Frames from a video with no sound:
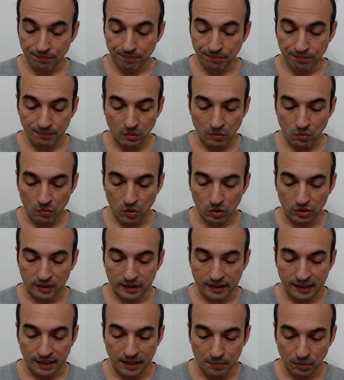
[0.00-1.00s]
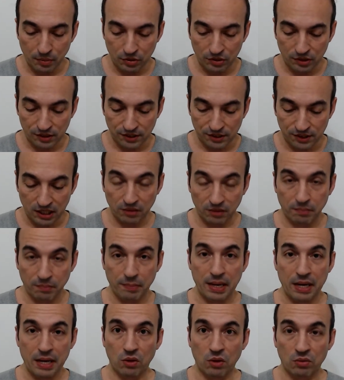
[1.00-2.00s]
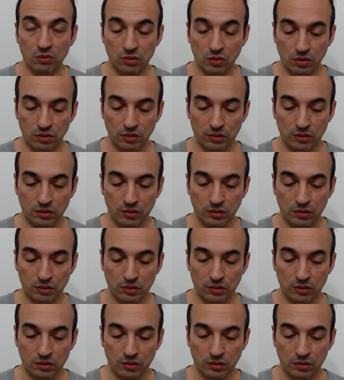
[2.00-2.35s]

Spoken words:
What can I put instead of bacon or